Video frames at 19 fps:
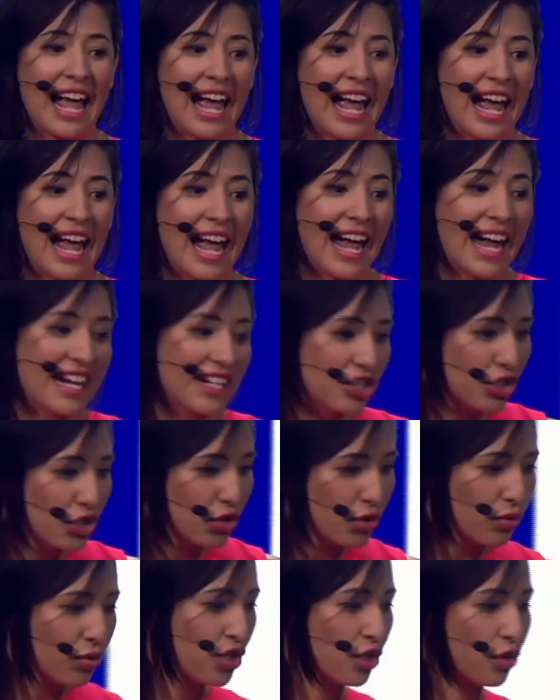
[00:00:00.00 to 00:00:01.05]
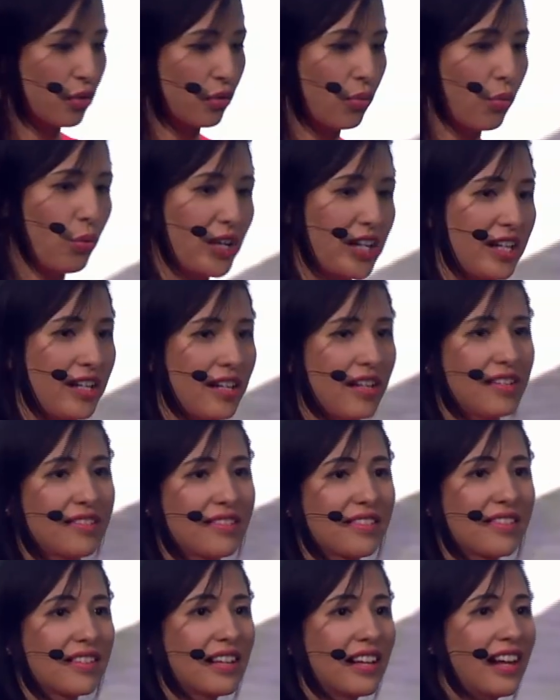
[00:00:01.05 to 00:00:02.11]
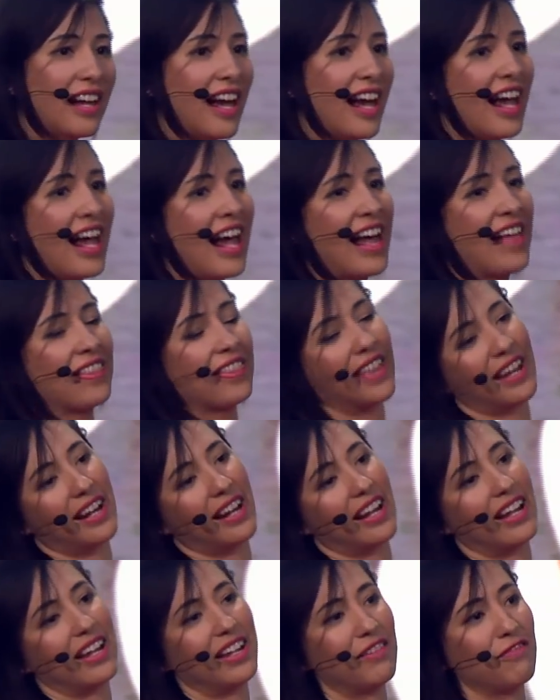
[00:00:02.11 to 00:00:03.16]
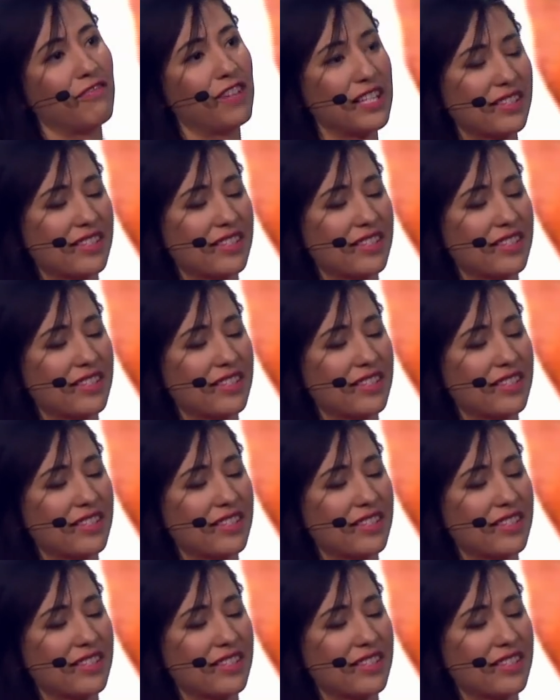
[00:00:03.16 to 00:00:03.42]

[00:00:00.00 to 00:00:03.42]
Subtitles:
In 2 short weeks that I visited